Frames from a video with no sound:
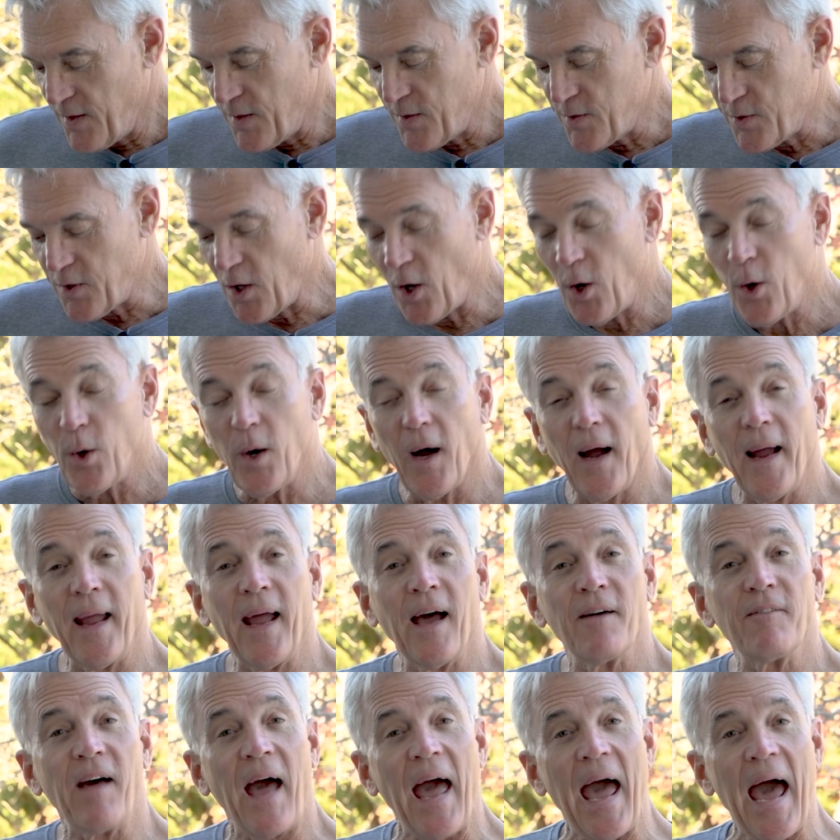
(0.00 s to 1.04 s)
So I
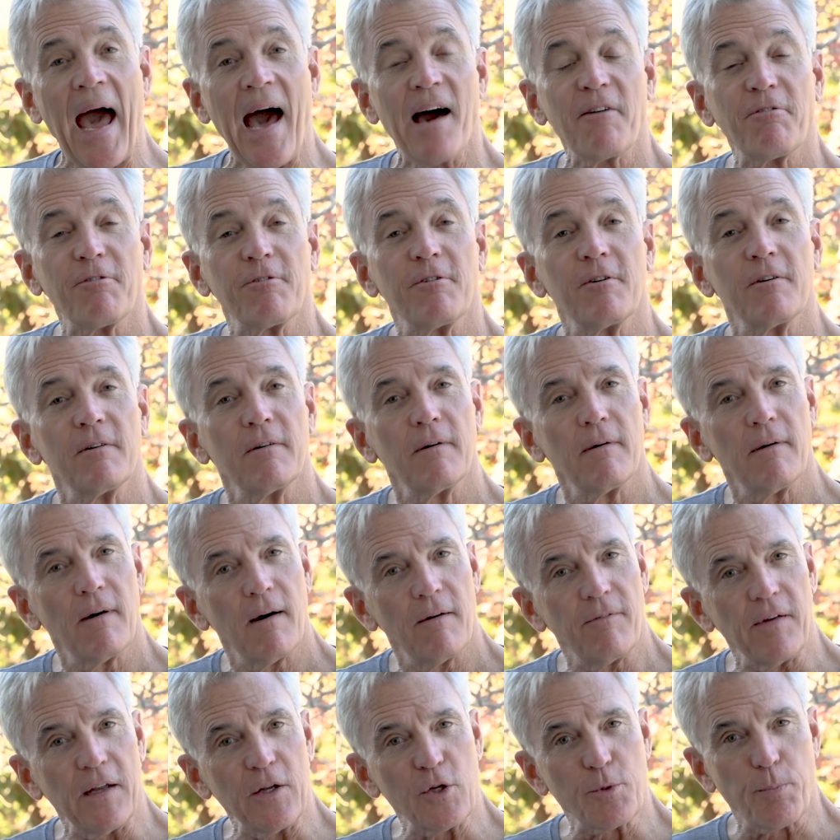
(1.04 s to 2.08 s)
have half
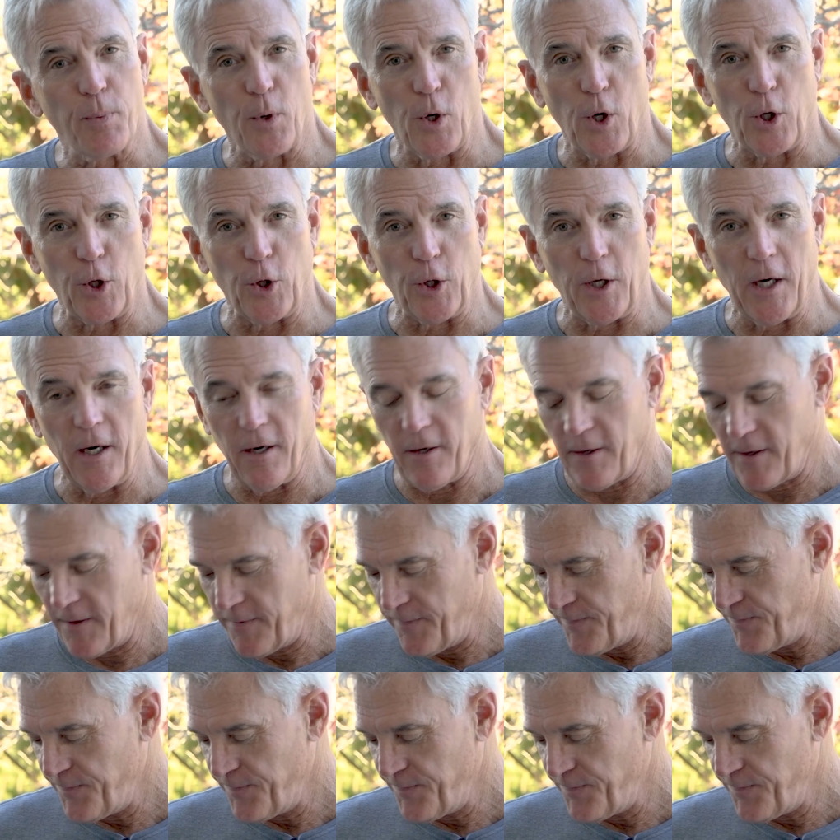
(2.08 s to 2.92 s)
of each burger here.